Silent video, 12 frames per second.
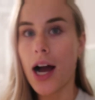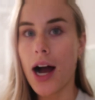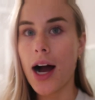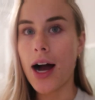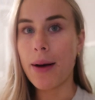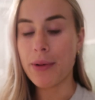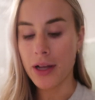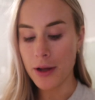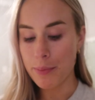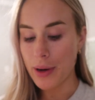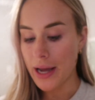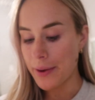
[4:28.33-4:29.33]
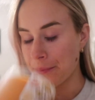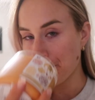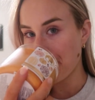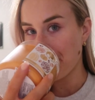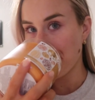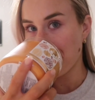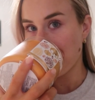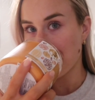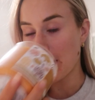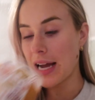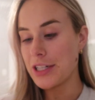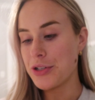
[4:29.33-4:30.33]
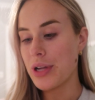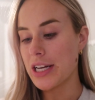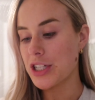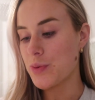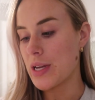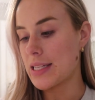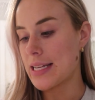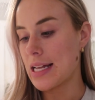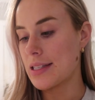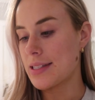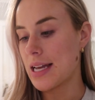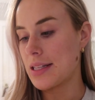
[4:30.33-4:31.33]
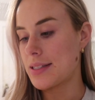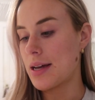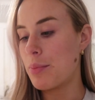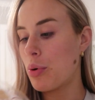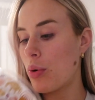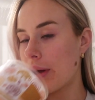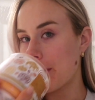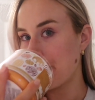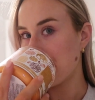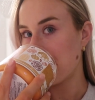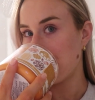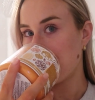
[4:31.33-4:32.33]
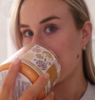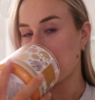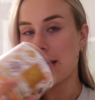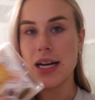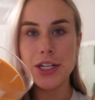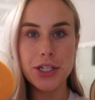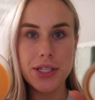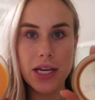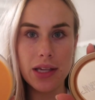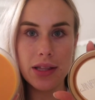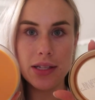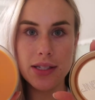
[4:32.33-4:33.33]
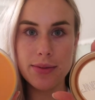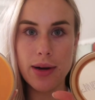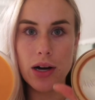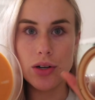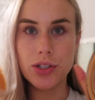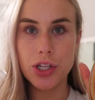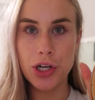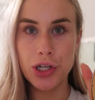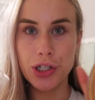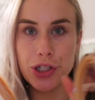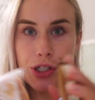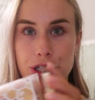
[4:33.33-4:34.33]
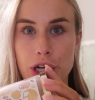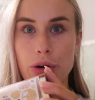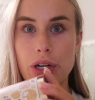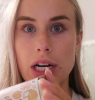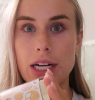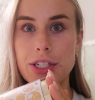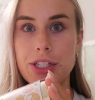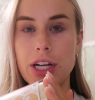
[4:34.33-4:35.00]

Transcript: Um, but I do like sweet scents at some point, And I just think this smells so good.